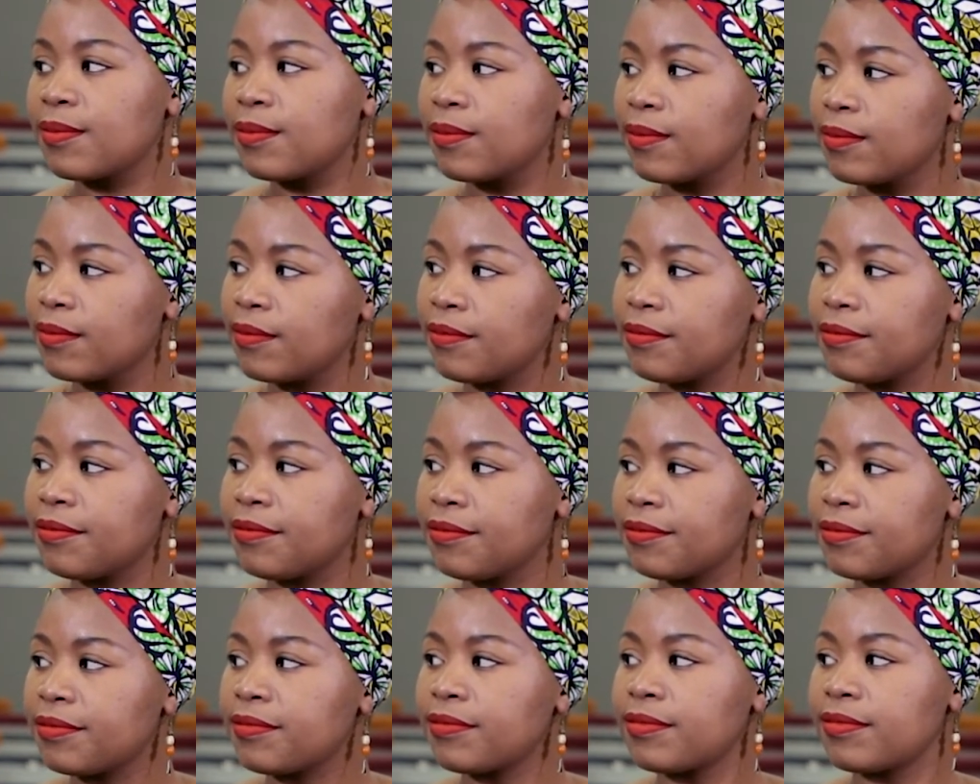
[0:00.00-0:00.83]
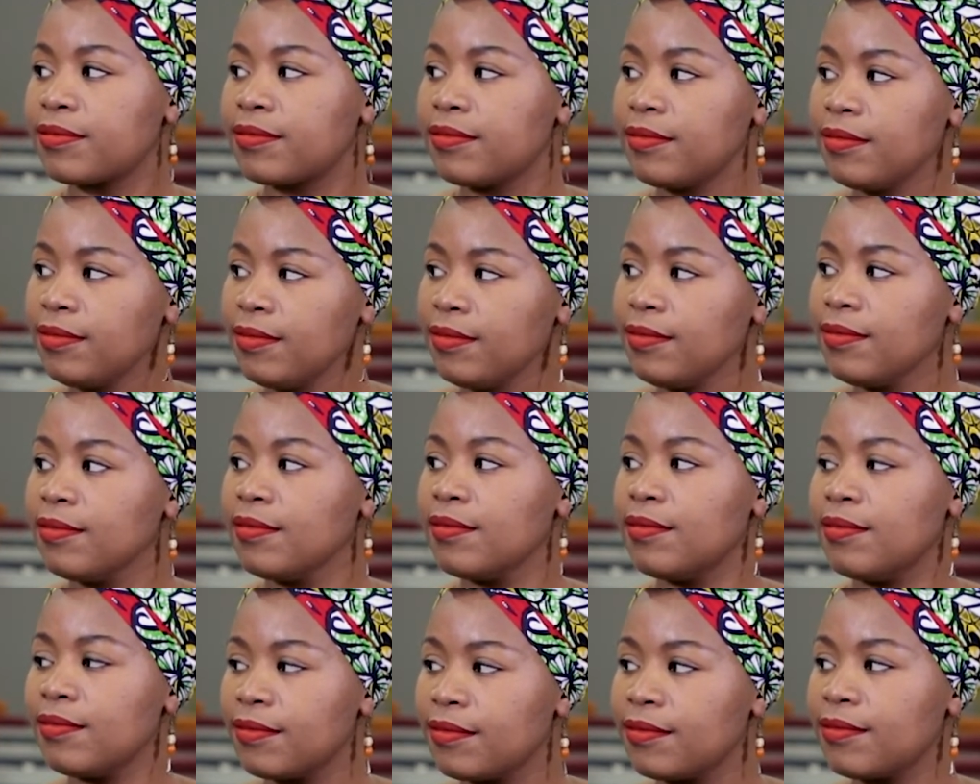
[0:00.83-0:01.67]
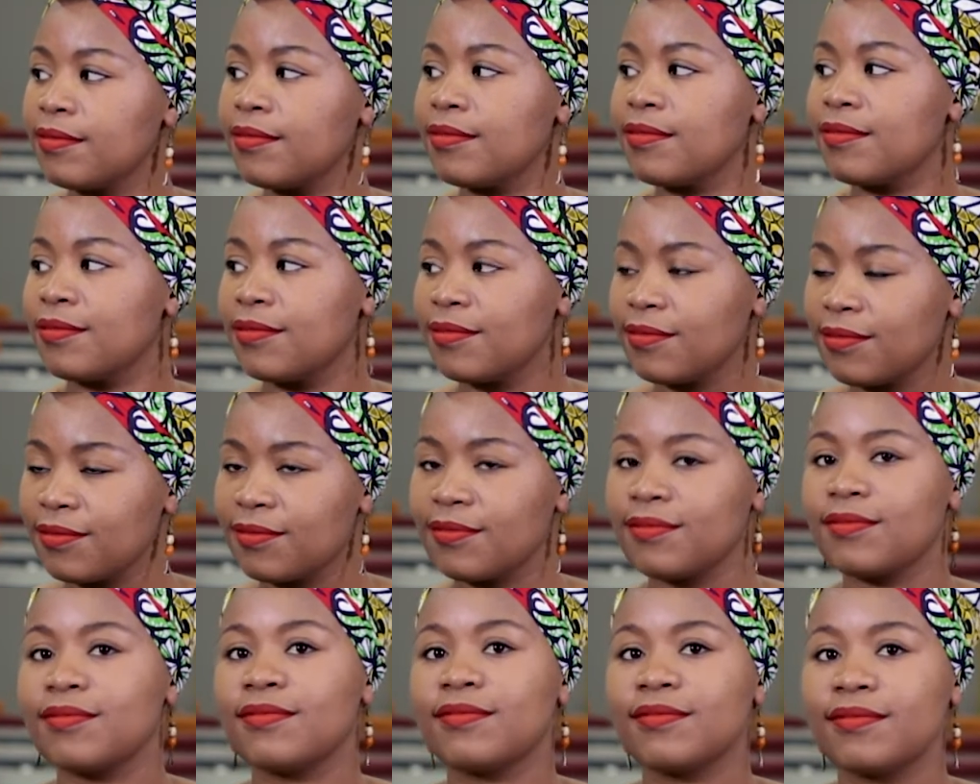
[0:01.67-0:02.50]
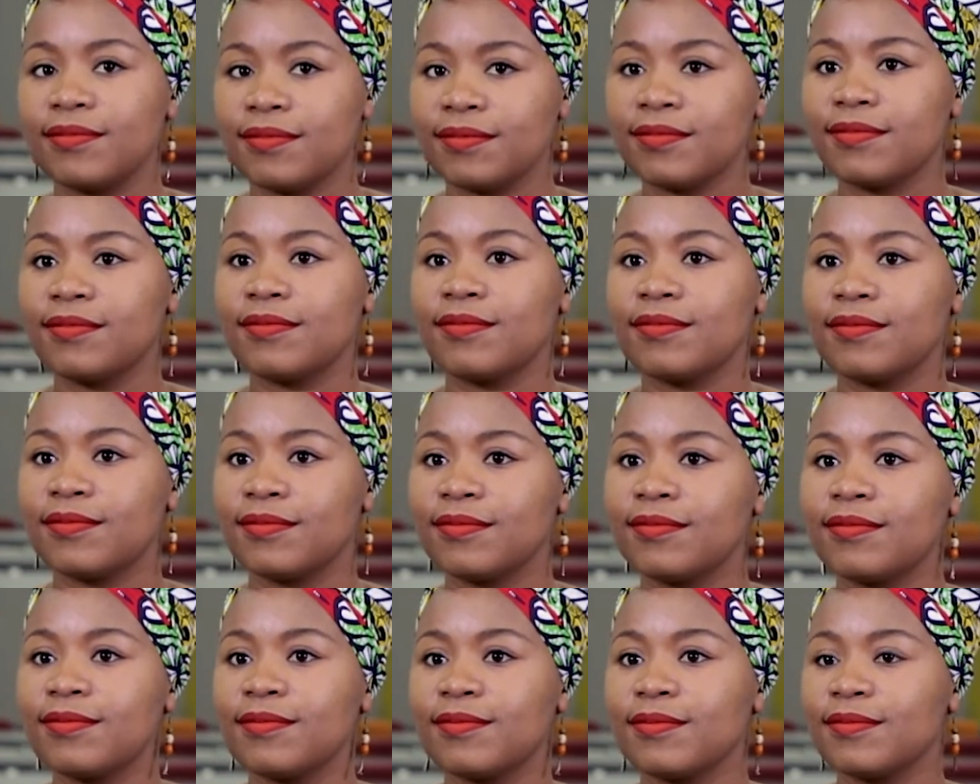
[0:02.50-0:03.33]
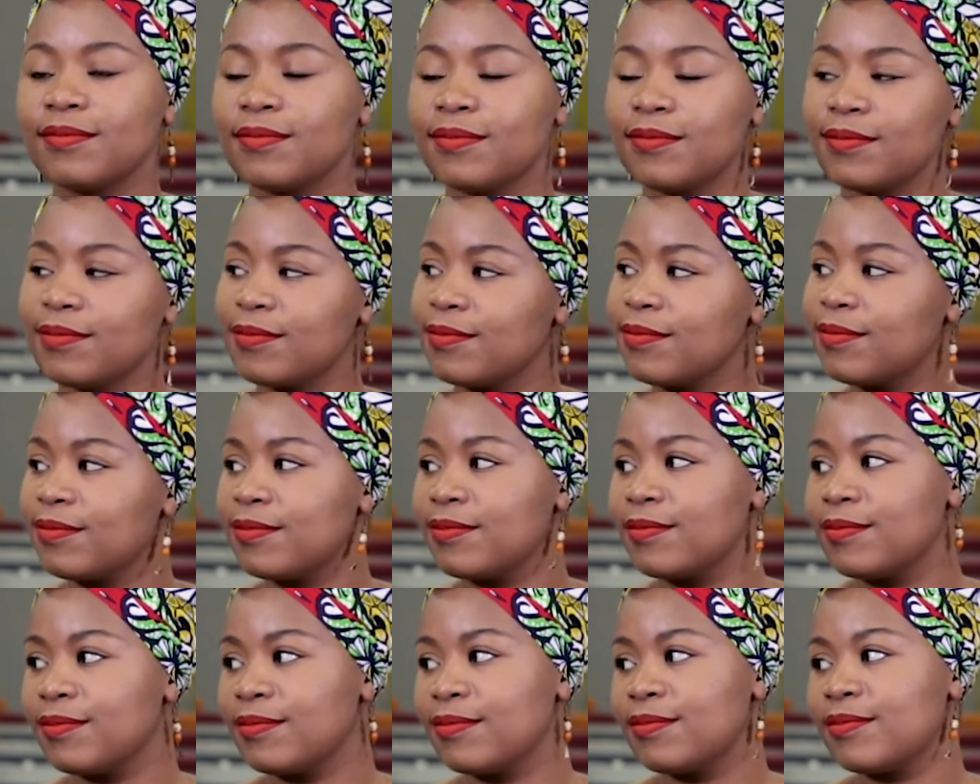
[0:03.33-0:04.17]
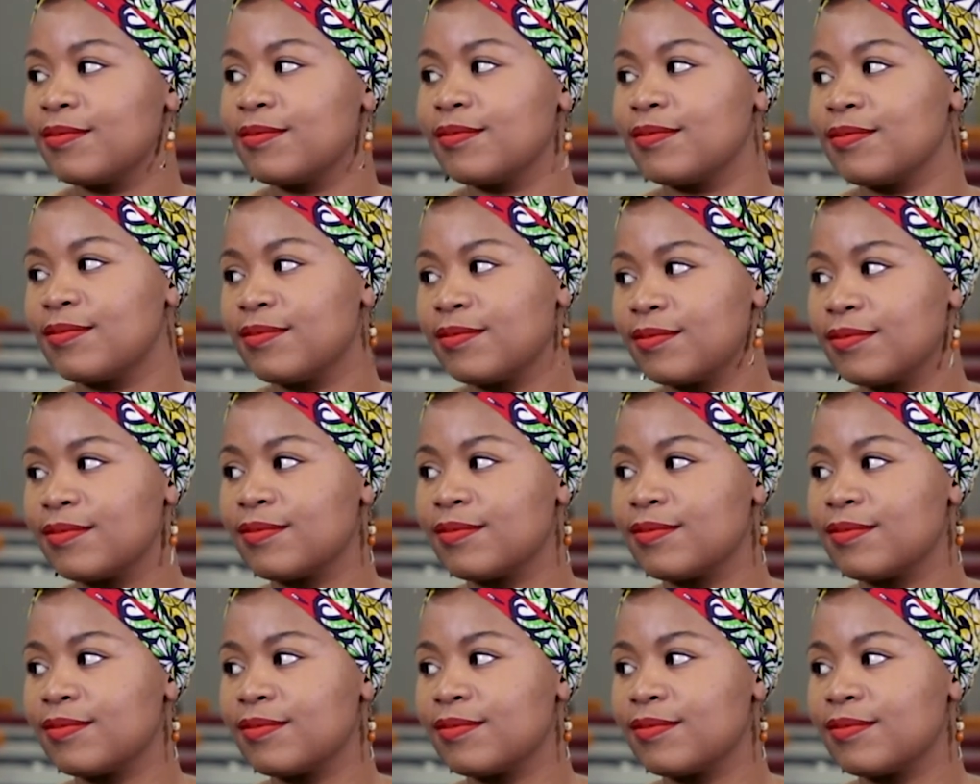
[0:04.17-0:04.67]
[no speech]